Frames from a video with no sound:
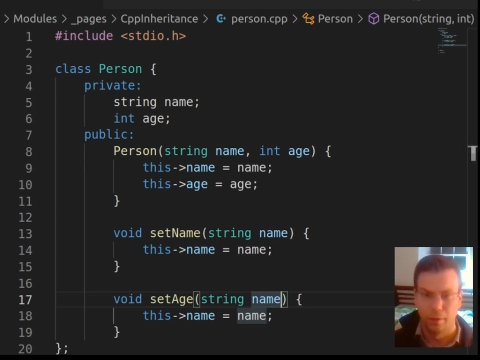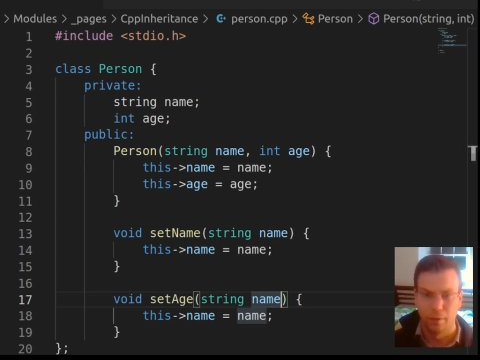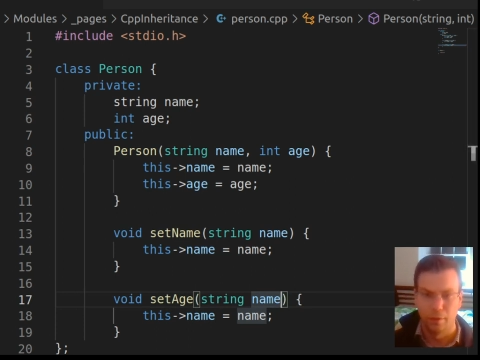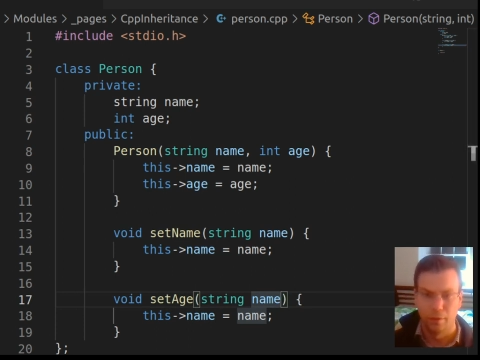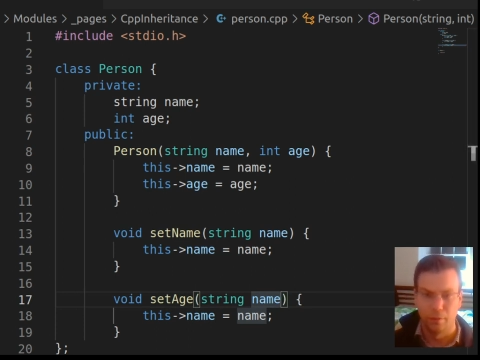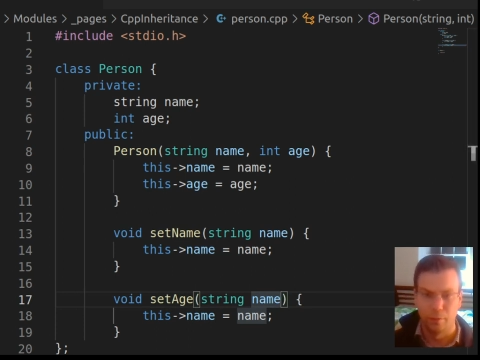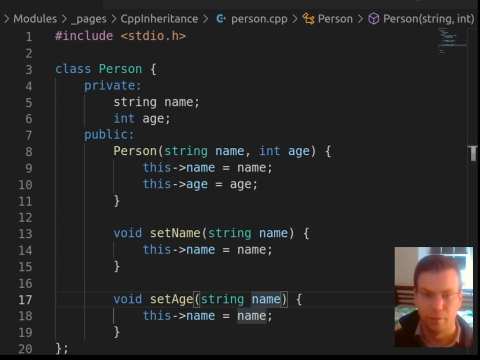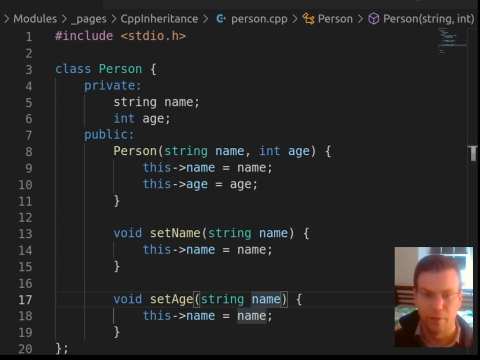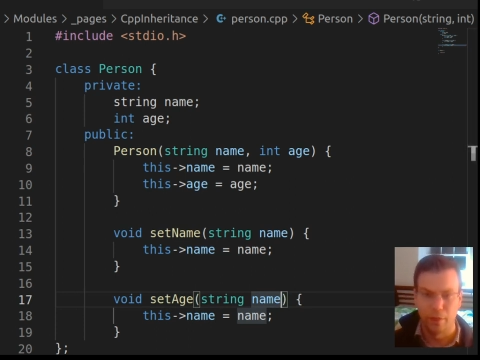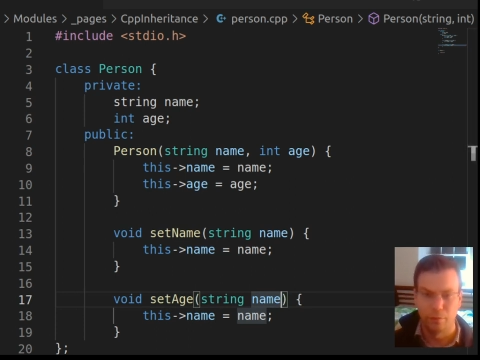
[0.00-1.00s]
So let me
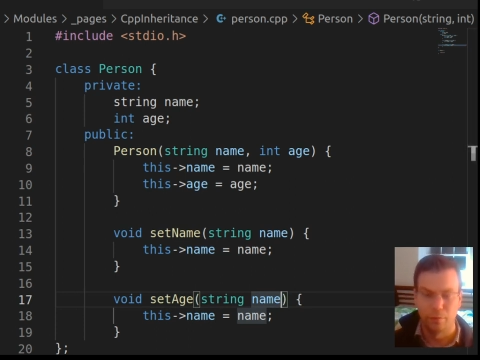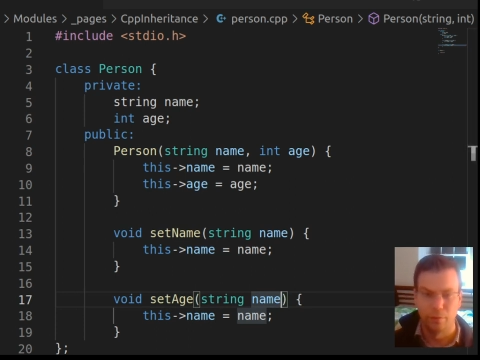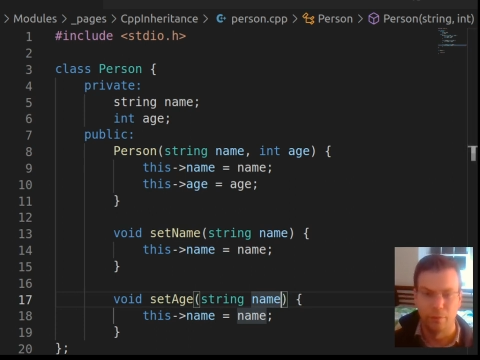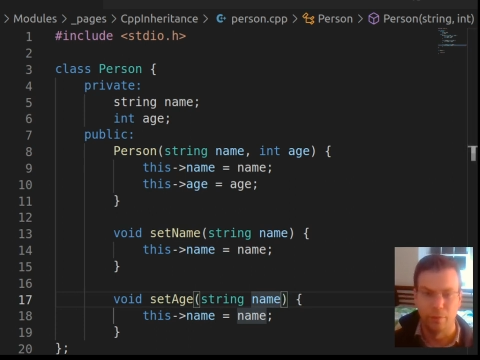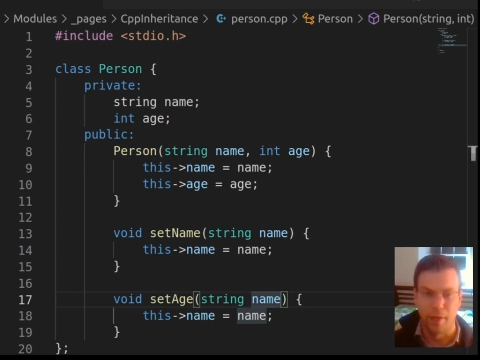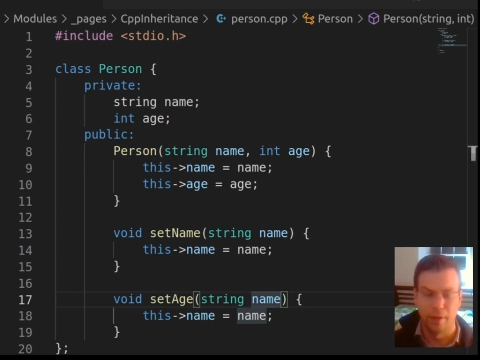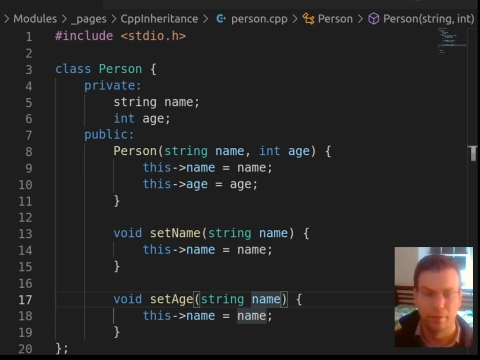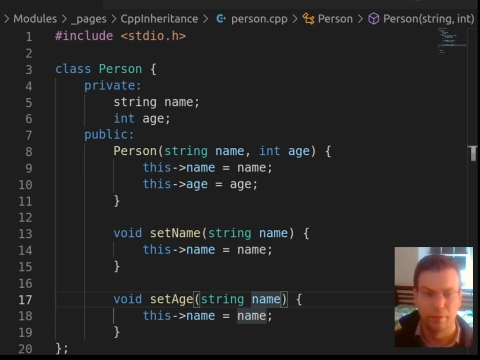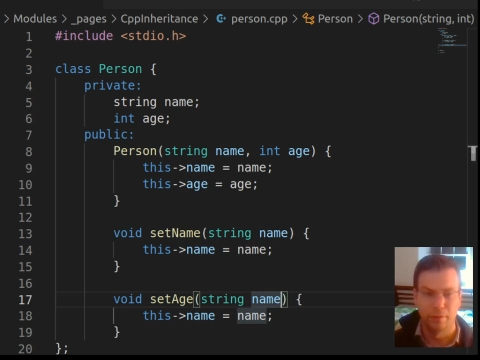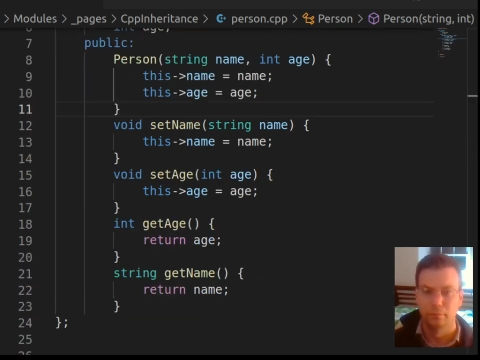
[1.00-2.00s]
fast forward through that.
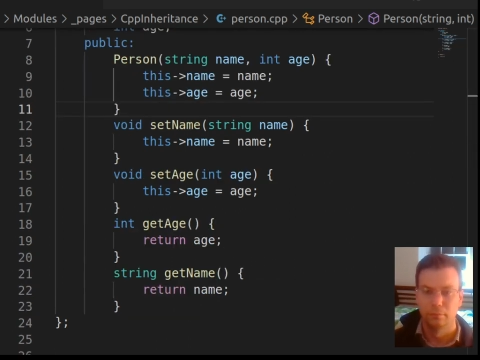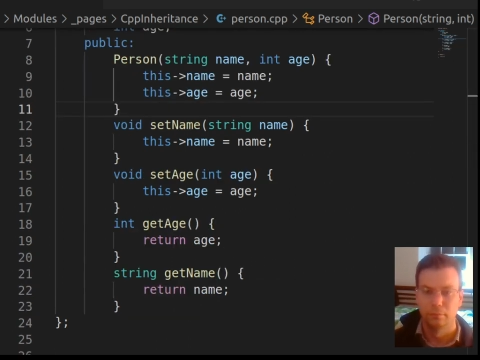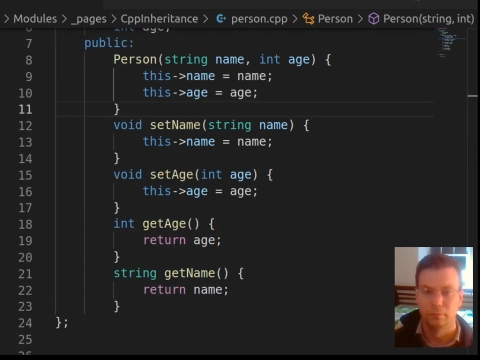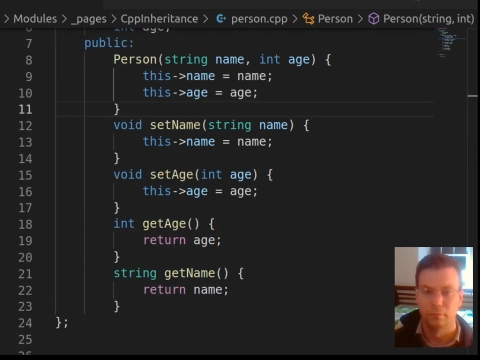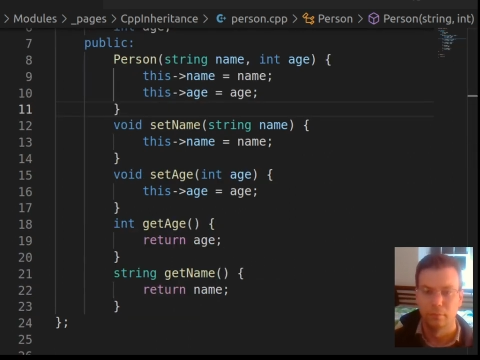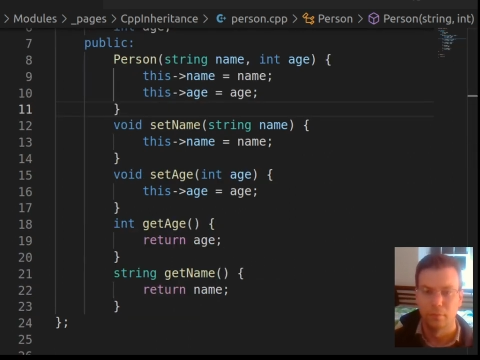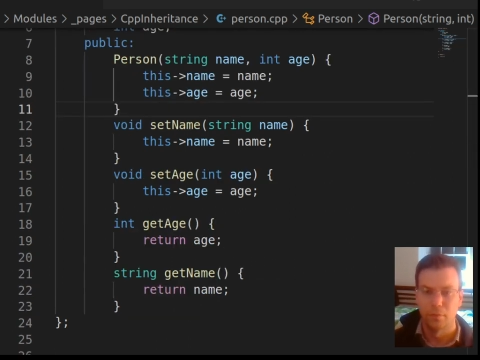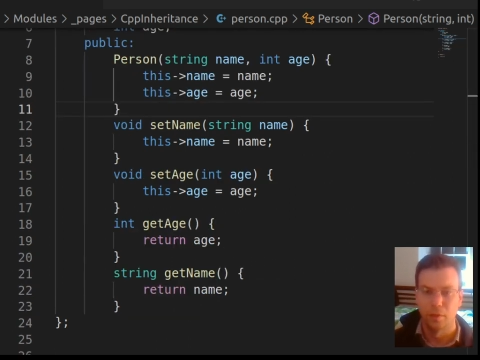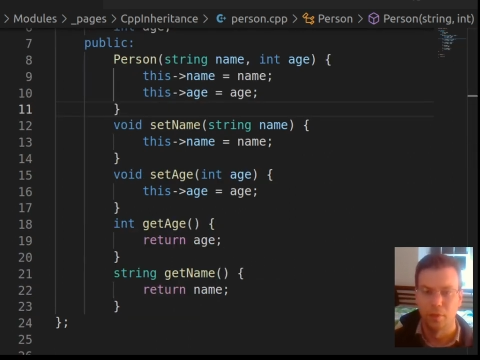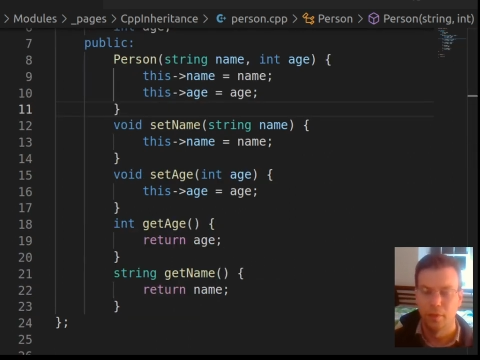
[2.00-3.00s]

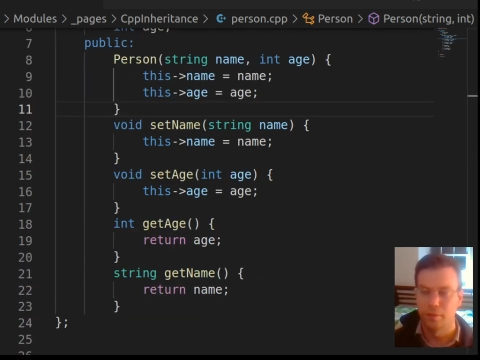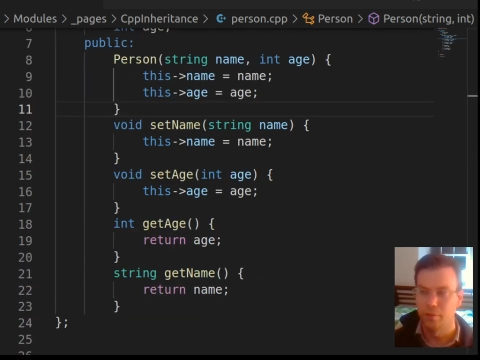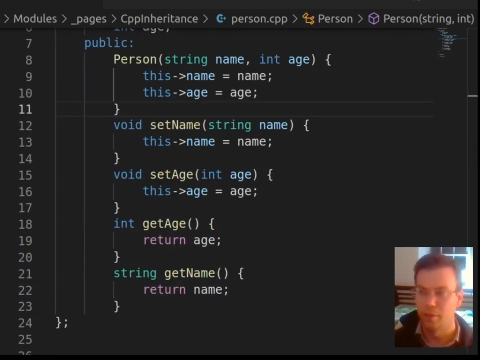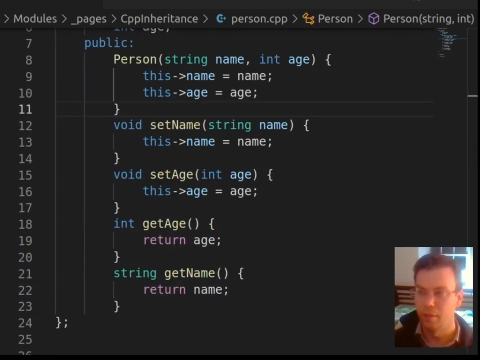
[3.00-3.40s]
All right, so I got my